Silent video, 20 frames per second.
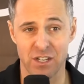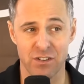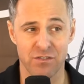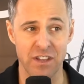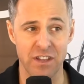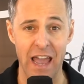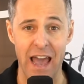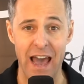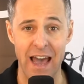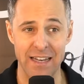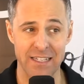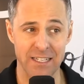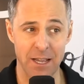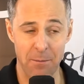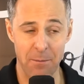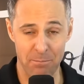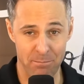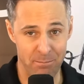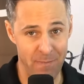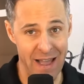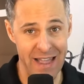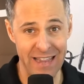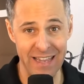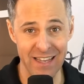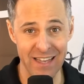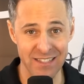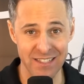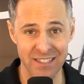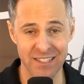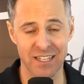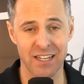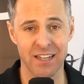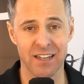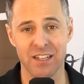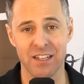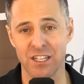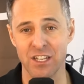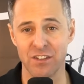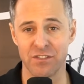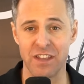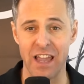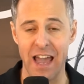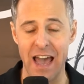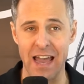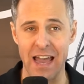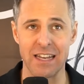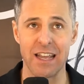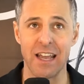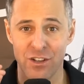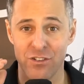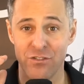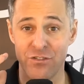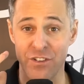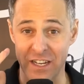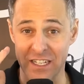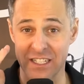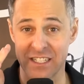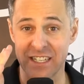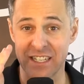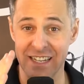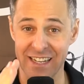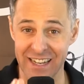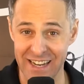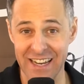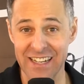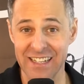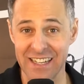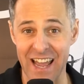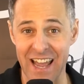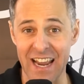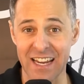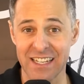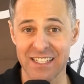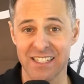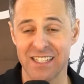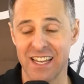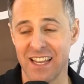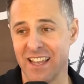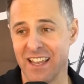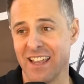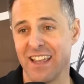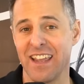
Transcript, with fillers: You've got MYGAs, you've got fixed index,